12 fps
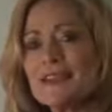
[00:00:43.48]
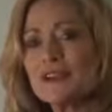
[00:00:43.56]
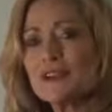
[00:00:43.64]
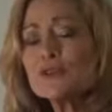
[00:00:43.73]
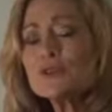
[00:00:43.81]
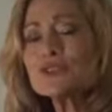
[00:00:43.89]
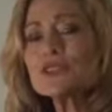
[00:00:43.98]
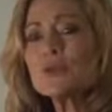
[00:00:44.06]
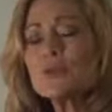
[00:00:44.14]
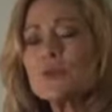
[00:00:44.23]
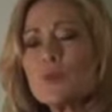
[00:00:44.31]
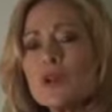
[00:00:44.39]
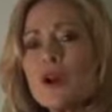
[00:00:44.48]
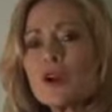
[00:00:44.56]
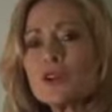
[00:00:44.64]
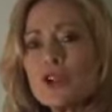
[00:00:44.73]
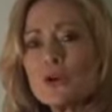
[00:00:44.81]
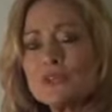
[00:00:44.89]
Now, usually when we
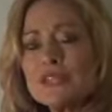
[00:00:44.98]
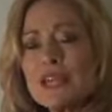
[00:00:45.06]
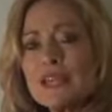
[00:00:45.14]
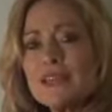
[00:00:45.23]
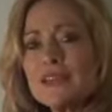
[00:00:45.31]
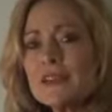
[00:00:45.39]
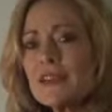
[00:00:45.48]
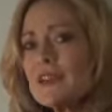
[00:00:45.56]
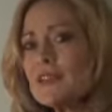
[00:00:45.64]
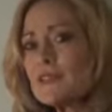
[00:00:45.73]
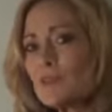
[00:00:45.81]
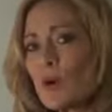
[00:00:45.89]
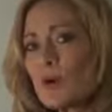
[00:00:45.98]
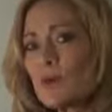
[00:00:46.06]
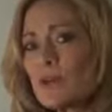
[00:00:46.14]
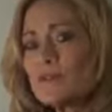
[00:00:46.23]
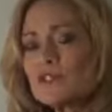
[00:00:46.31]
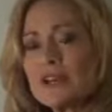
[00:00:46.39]
are note-taking, what
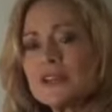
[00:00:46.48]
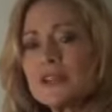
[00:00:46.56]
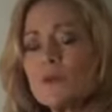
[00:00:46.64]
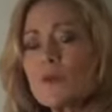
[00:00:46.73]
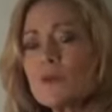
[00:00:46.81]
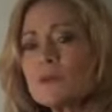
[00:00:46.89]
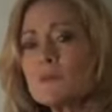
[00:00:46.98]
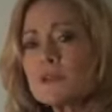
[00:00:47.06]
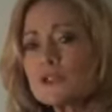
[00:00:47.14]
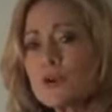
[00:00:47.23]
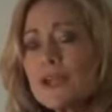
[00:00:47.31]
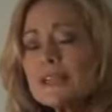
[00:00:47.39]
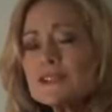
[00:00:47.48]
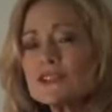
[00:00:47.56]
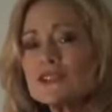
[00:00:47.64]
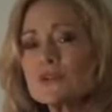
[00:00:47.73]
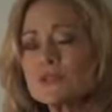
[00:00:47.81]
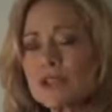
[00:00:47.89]
we have done and what we've been trained to
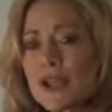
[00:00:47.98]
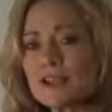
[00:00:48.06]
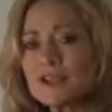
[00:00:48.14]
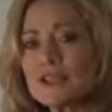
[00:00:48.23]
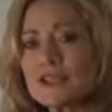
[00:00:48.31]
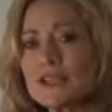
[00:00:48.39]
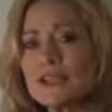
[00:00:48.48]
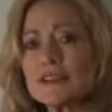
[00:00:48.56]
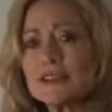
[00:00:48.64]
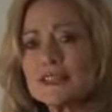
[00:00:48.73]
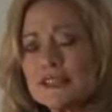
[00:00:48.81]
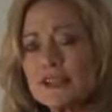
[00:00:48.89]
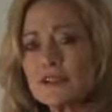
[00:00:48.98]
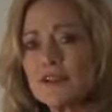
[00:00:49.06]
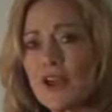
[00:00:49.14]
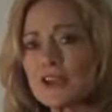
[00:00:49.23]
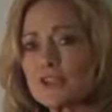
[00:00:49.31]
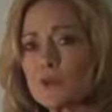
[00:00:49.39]
do is actually in a linear
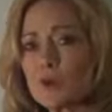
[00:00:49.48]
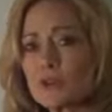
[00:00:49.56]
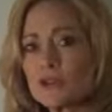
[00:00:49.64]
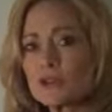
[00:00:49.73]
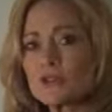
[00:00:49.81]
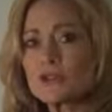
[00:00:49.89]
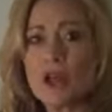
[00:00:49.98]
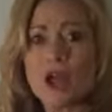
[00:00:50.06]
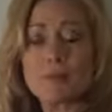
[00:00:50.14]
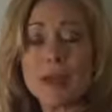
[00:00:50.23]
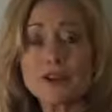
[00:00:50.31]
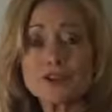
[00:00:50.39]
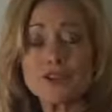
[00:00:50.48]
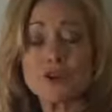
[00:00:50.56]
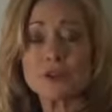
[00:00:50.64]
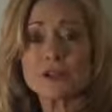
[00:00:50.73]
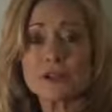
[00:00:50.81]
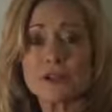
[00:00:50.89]
fashion where you're um, actually
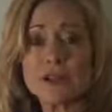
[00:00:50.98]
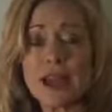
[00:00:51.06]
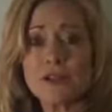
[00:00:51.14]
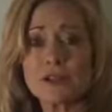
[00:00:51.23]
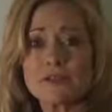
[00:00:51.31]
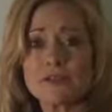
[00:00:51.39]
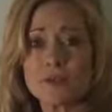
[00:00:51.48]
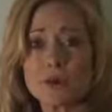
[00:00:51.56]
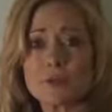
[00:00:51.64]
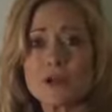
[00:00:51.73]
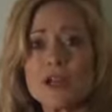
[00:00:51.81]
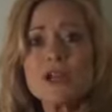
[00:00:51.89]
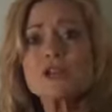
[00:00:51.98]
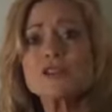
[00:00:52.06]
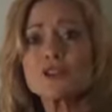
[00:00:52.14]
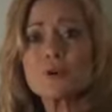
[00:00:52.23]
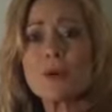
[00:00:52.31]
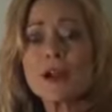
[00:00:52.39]
going in an outline form.
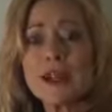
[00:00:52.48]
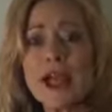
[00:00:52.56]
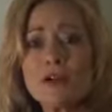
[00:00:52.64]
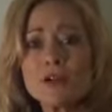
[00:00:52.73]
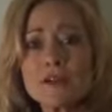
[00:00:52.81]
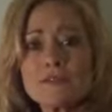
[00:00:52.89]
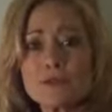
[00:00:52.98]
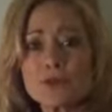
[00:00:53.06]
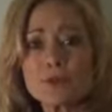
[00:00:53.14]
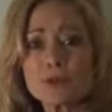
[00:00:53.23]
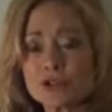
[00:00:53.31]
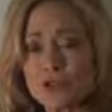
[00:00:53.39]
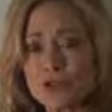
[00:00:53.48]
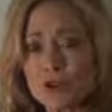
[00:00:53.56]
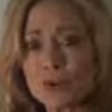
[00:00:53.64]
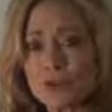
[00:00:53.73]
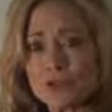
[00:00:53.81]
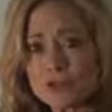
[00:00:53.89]
So by outline form, you're
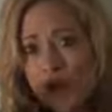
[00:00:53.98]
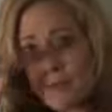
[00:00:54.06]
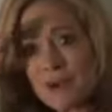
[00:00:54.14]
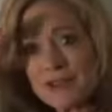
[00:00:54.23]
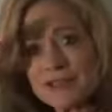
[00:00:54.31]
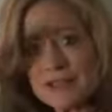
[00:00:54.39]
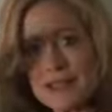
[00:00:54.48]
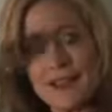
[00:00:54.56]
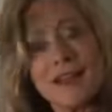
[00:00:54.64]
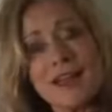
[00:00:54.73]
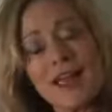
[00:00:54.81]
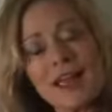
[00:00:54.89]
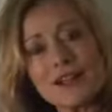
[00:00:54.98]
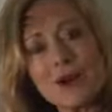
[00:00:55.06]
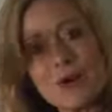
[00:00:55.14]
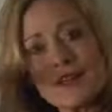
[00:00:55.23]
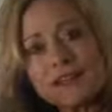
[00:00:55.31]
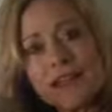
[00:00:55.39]
starting with your top idea and
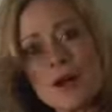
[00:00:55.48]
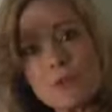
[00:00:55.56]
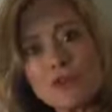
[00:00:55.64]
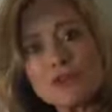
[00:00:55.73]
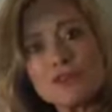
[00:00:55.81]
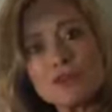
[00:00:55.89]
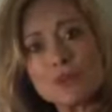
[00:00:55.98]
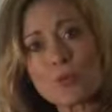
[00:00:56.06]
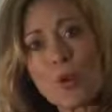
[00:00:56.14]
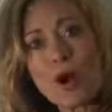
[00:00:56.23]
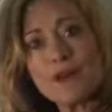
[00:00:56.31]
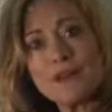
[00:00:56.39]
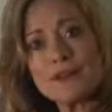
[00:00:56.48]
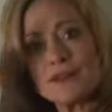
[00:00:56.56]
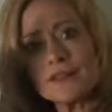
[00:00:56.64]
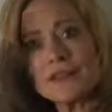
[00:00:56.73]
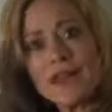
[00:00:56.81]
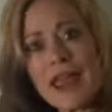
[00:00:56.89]
going down with your one,
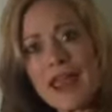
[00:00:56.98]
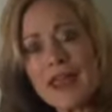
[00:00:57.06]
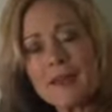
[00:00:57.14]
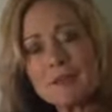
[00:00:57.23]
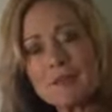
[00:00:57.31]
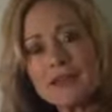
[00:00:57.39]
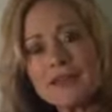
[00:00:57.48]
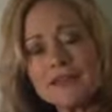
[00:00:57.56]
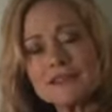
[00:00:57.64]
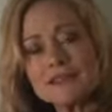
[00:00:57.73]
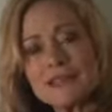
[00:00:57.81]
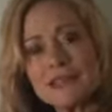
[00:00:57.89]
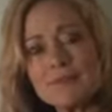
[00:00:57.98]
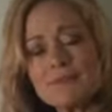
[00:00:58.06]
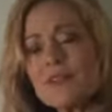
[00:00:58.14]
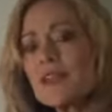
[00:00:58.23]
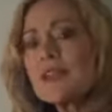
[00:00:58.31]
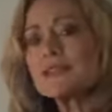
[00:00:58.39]
and then A, B, C.
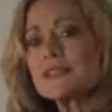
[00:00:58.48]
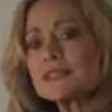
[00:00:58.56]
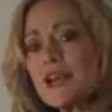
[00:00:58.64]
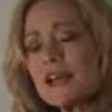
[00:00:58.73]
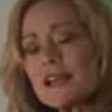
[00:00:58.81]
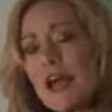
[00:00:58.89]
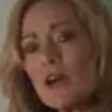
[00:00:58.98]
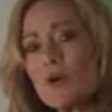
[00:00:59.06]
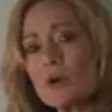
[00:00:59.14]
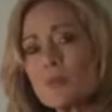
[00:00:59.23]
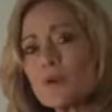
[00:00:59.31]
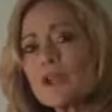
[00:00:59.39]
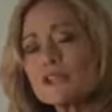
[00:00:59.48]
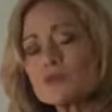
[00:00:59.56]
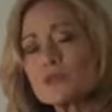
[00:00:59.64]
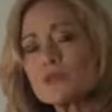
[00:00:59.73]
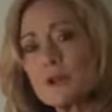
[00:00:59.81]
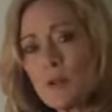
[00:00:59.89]
That's not how our brains
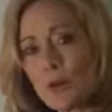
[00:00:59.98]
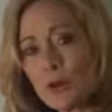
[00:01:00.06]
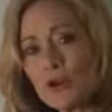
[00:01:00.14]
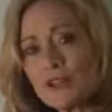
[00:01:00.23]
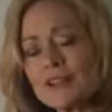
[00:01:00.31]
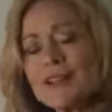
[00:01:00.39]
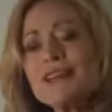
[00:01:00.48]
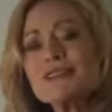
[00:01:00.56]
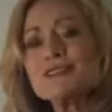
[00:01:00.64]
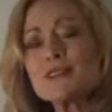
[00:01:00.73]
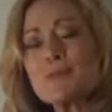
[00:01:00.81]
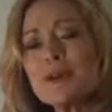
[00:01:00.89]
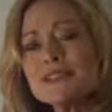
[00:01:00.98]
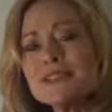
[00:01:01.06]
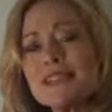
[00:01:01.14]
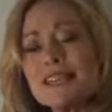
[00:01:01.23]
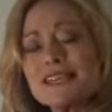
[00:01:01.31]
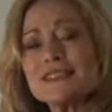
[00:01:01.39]
really work. So the best
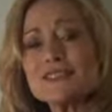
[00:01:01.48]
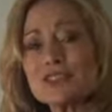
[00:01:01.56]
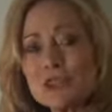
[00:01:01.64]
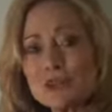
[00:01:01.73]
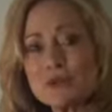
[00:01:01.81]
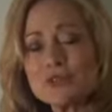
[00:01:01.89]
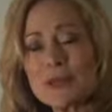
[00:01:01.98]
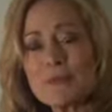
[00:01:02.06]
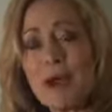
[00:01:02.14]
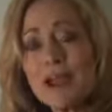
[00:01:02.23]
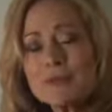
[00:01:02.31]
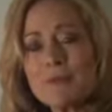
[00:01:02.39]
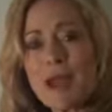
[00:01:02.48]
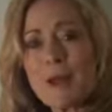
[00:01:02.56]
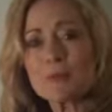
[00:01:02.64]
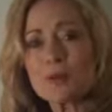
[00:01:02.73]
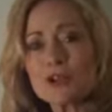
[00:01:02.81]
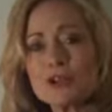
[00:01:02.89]
thing is to use a mind
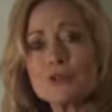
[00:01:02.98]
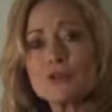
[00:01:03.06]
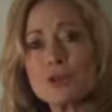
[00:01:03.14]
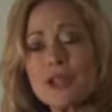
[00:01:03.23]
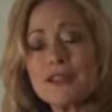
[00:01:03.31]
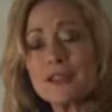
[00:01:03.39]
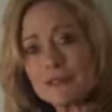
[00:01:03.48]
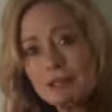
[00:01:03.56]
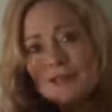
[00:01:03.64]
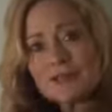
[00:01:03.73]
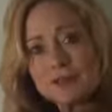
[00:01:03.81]
map where you create a